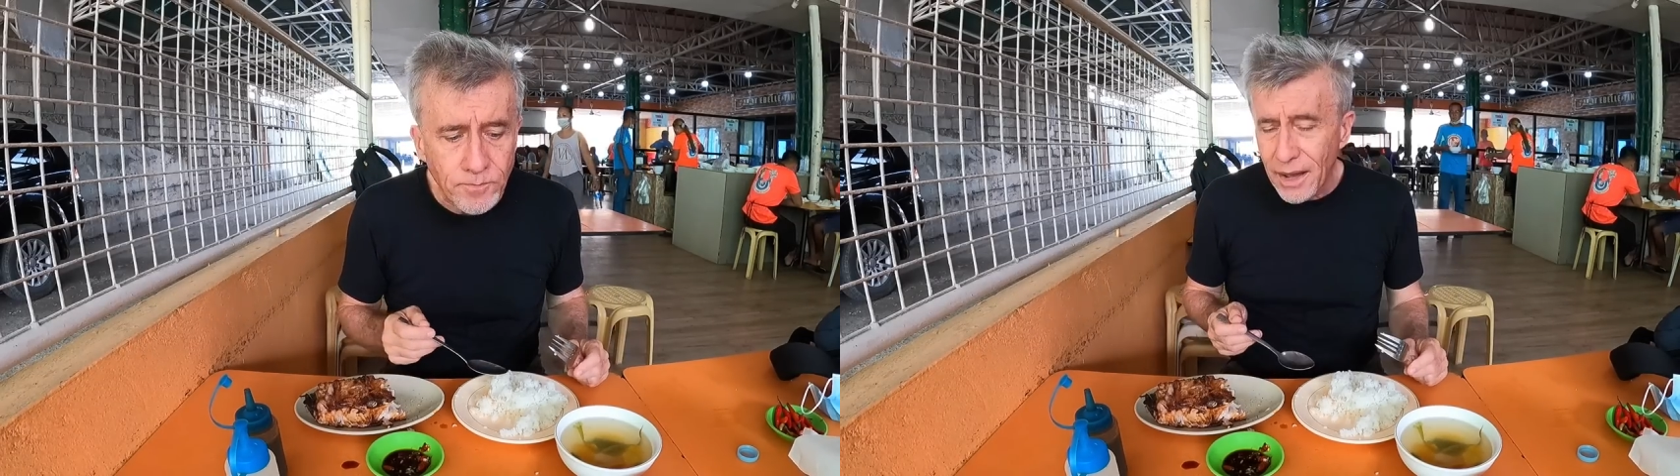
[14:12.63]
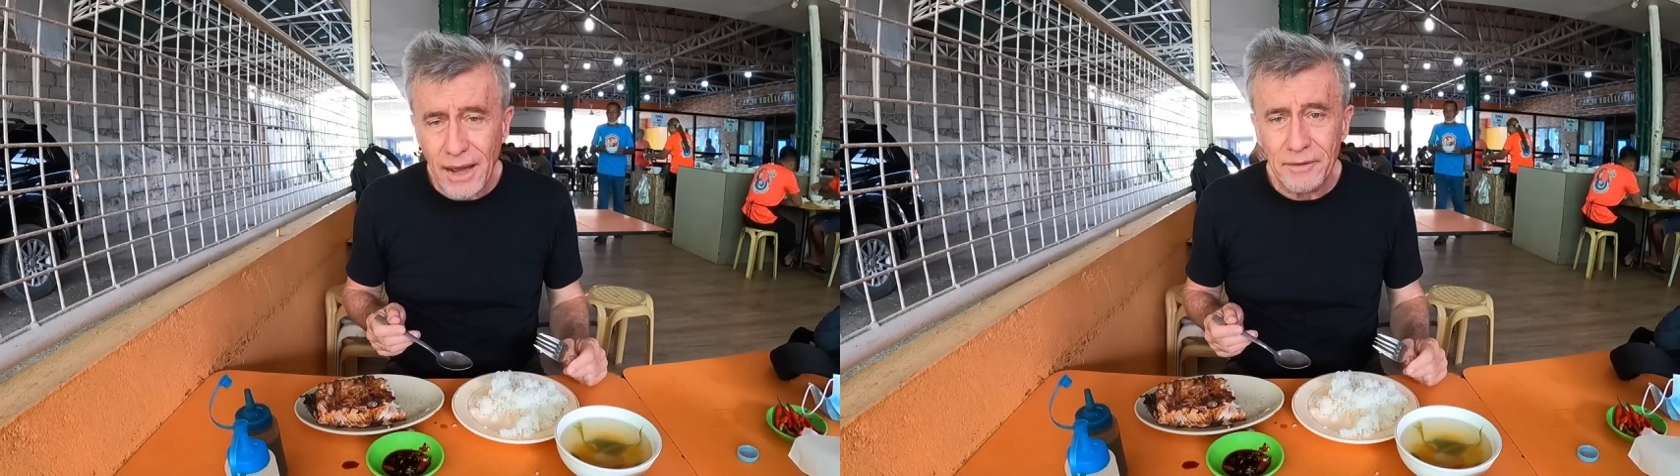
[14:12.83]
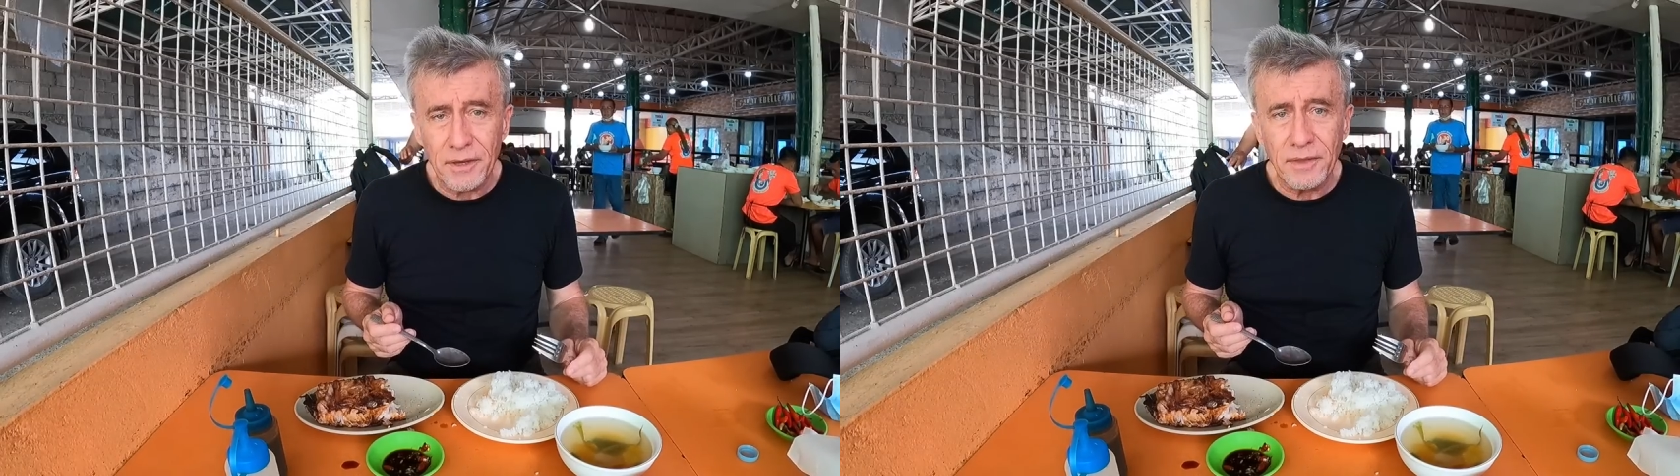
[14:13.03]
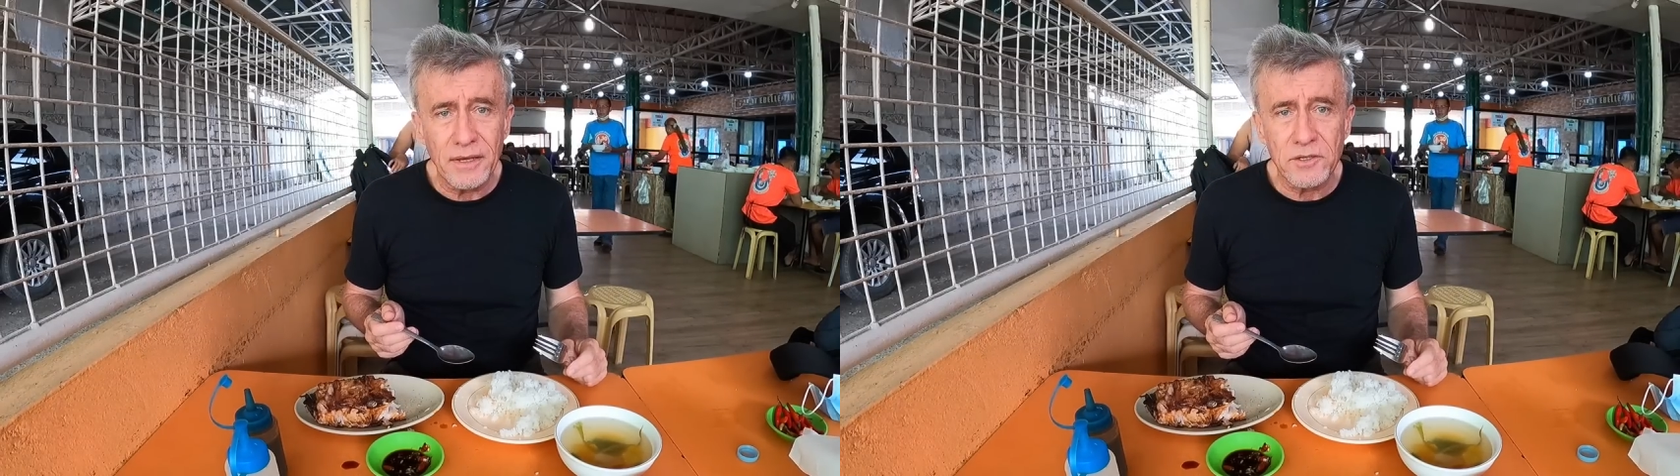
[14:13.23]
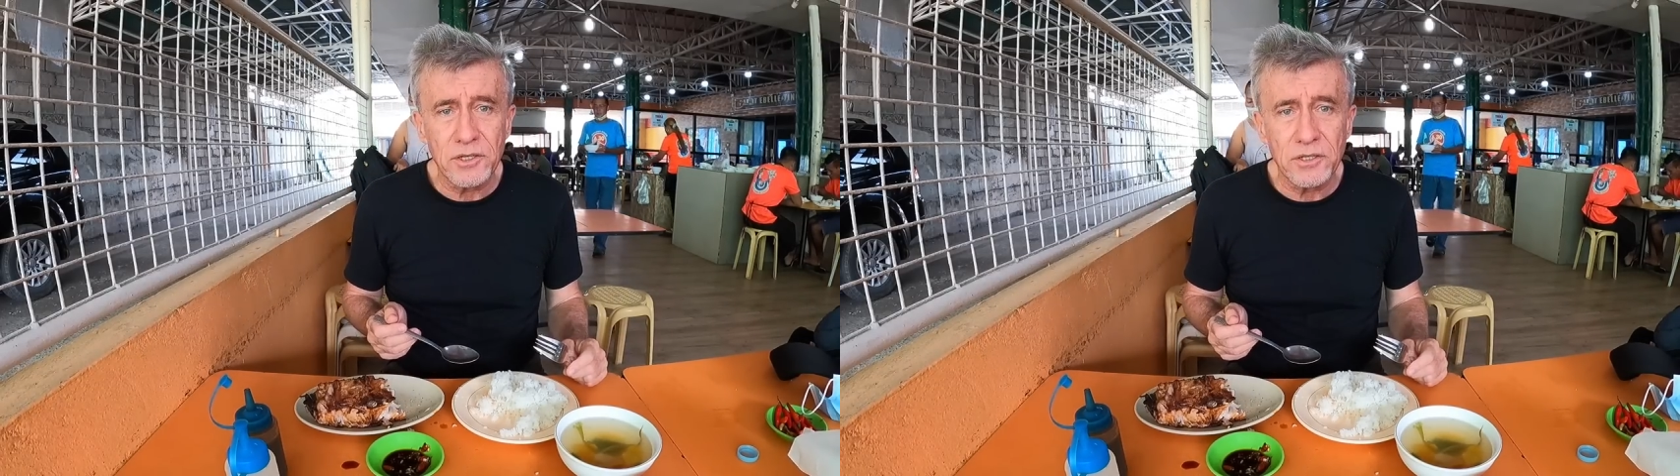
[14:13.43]
And then
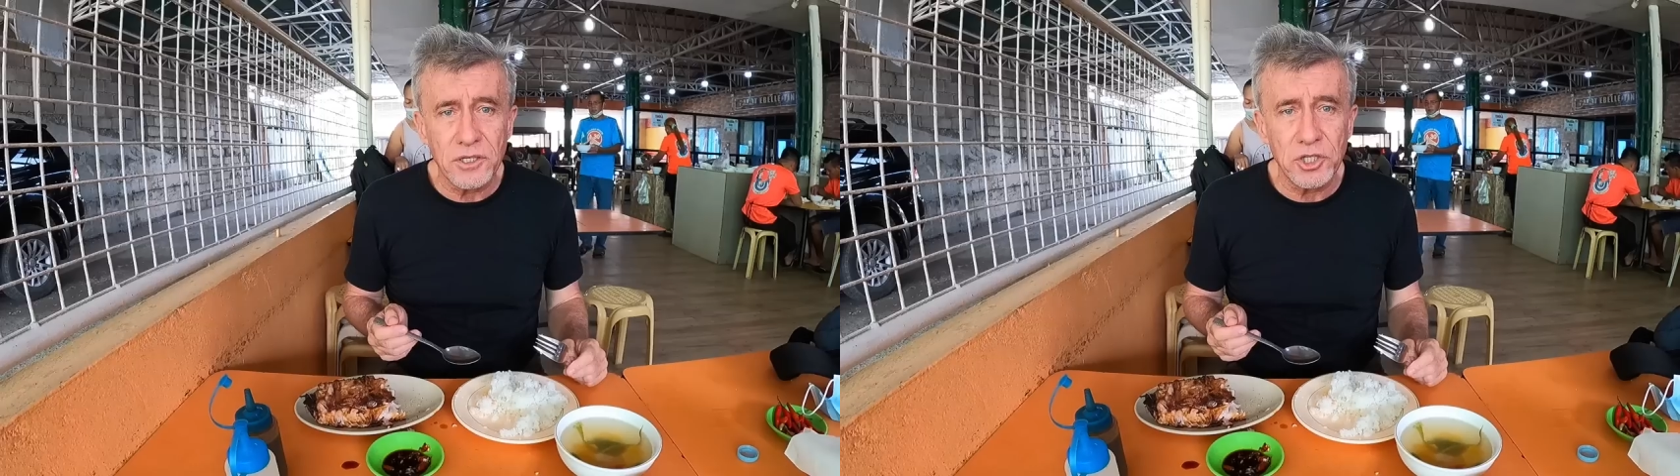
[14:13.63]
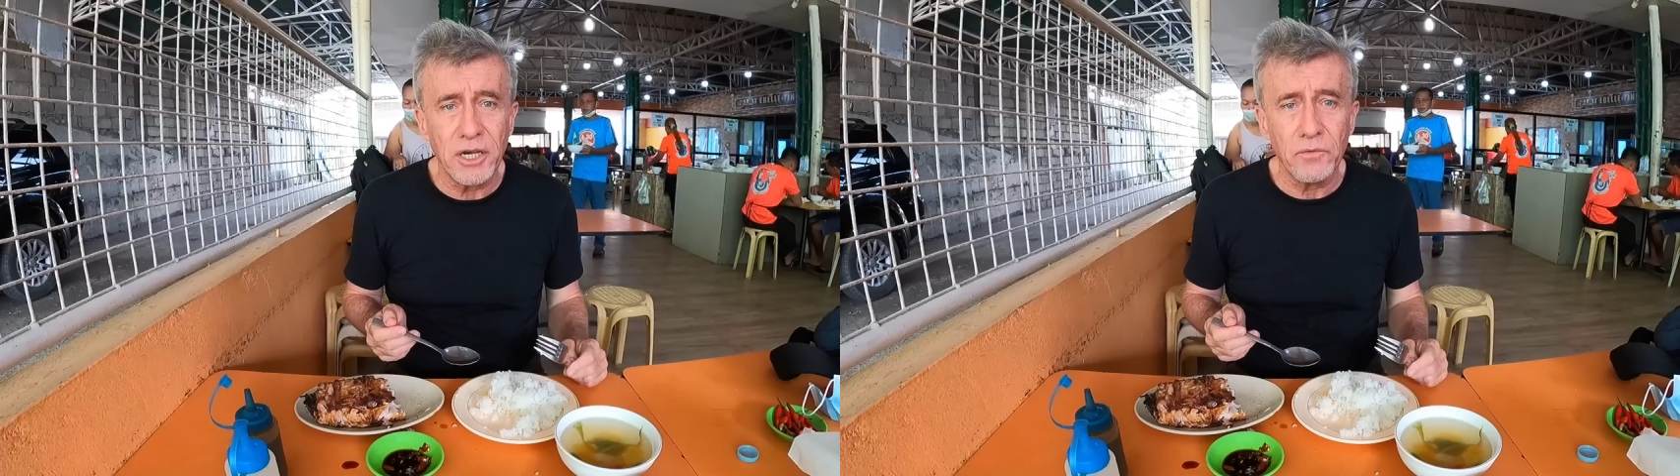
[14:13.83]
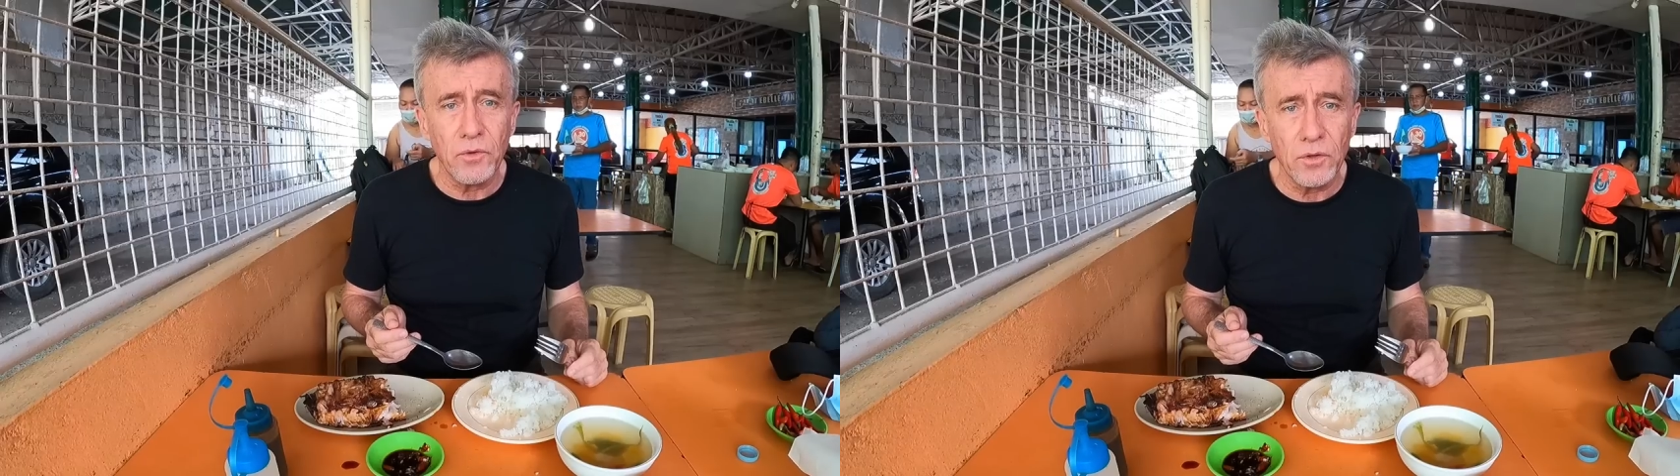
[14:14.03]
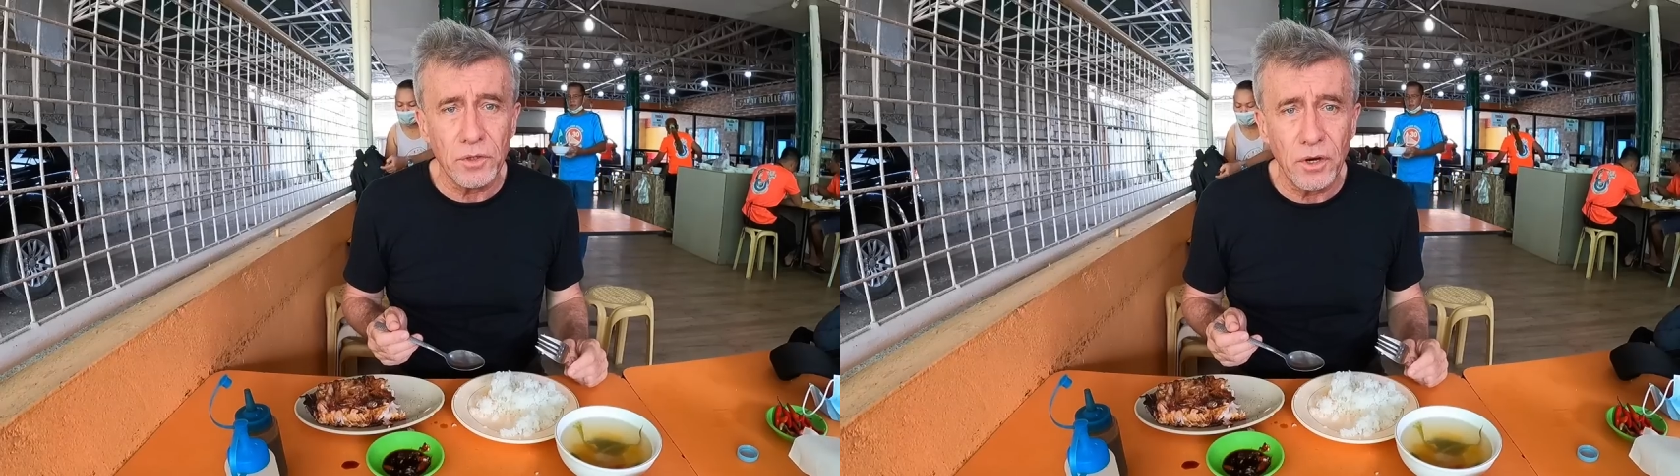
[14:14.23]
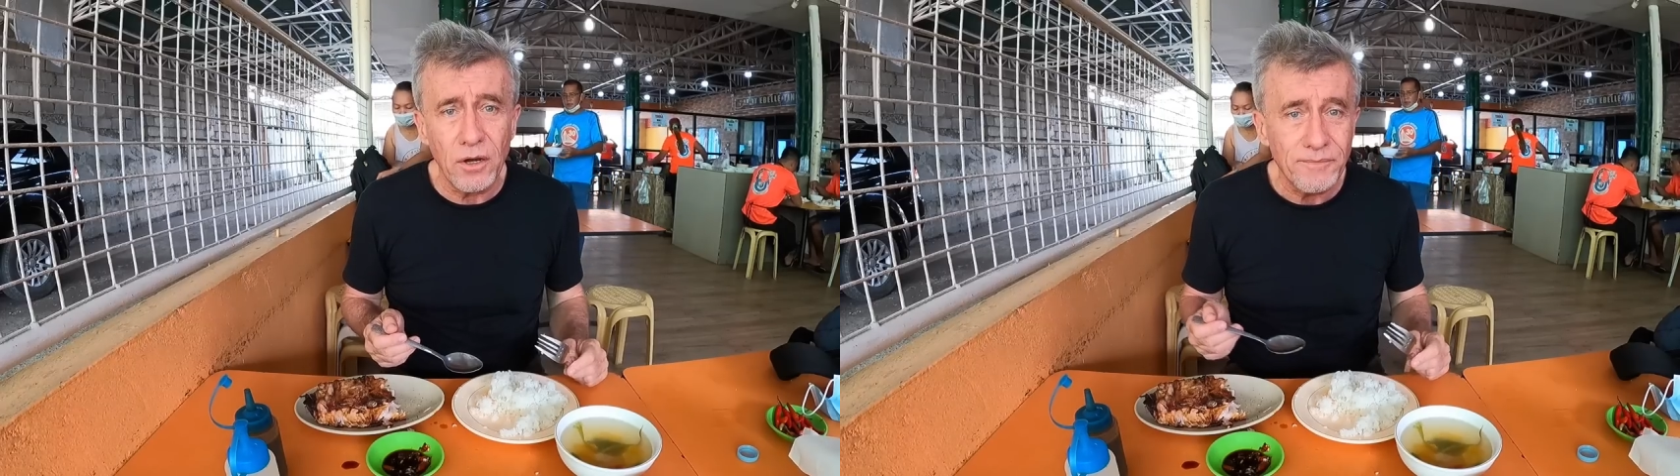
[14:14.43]
there's just the general,
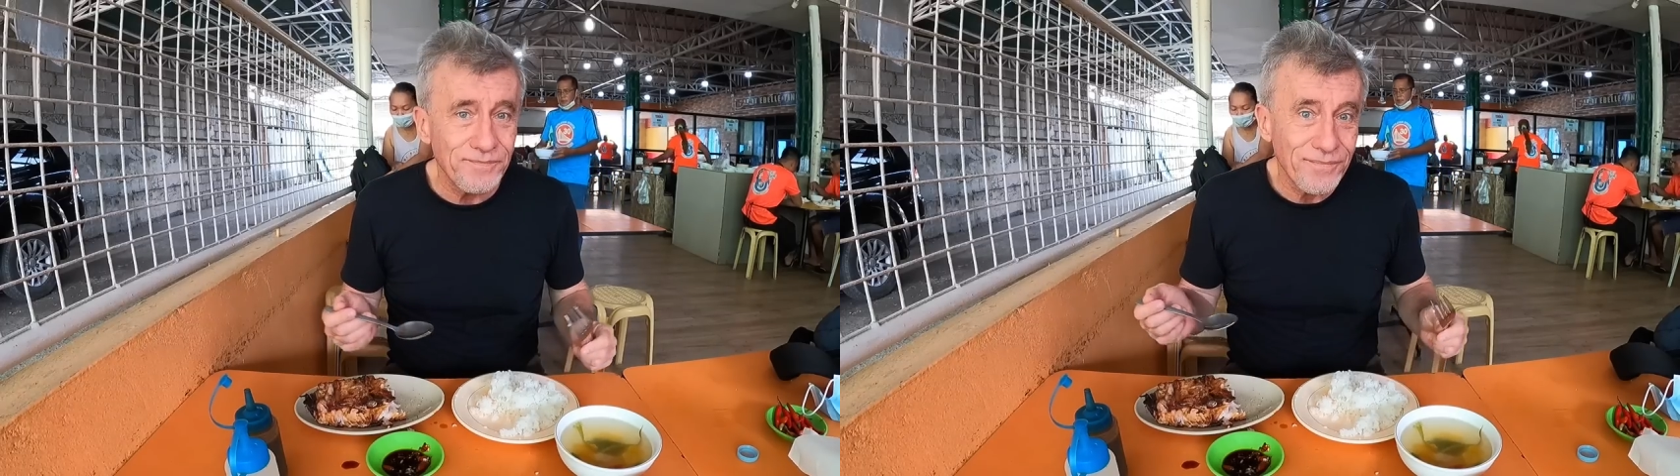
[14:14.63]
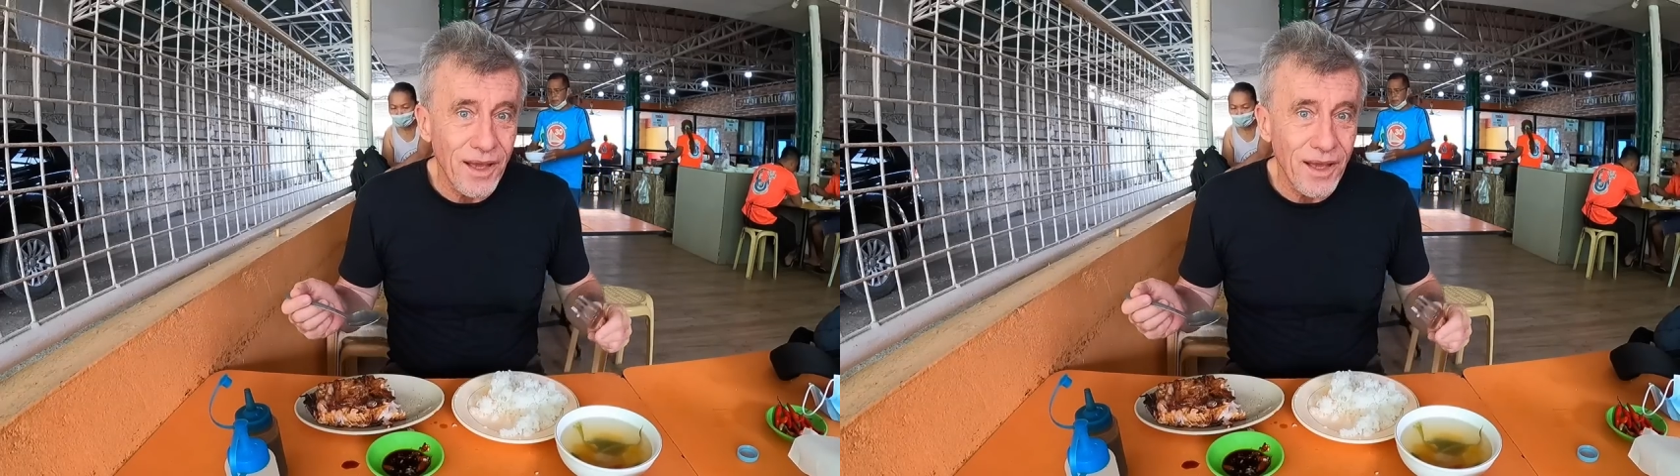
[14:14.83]
you know,